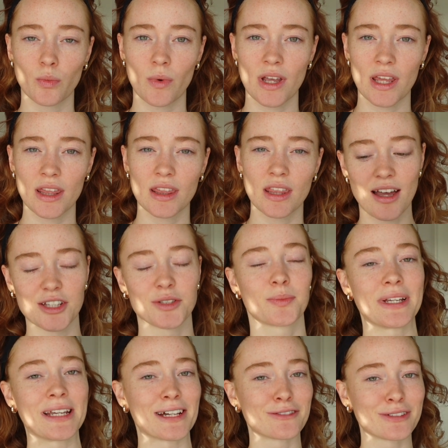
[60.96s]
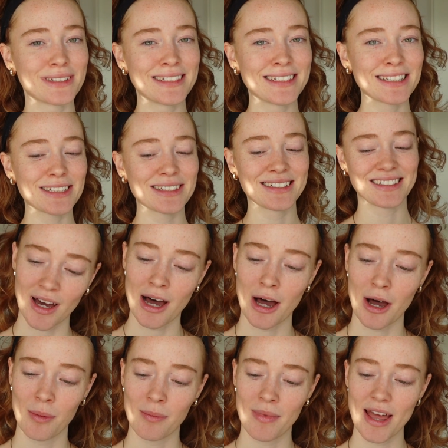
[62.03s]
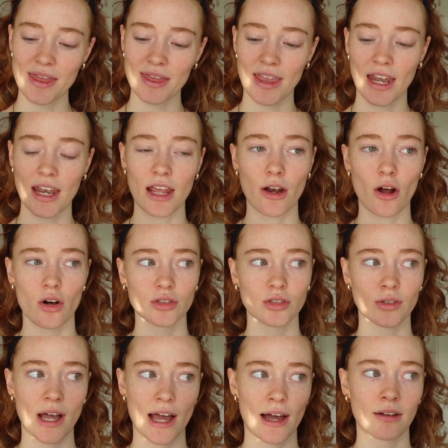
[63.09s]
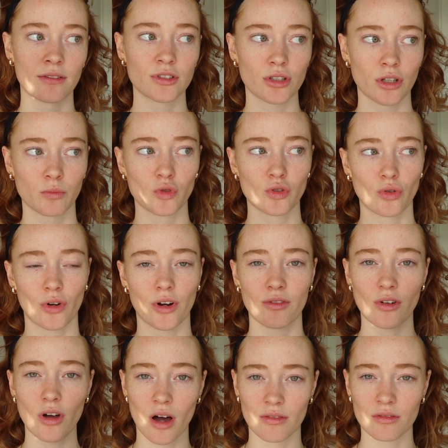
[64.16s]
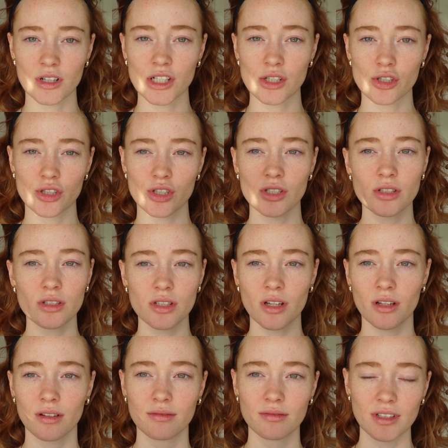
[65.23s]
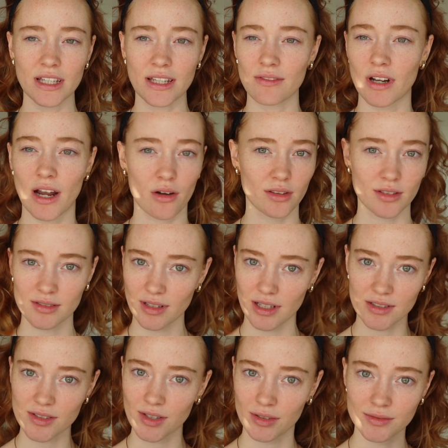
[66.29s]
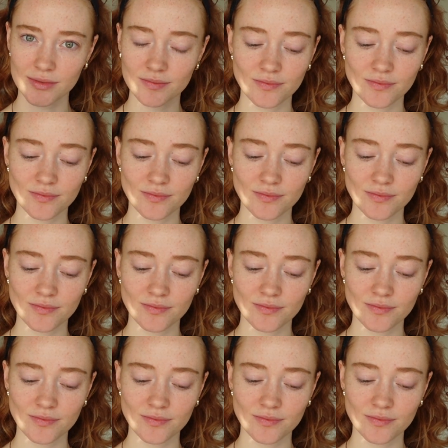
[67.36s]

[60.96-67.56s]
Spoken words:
with SPF in it, and then it also has some sort of coverage just to even out the skin tone.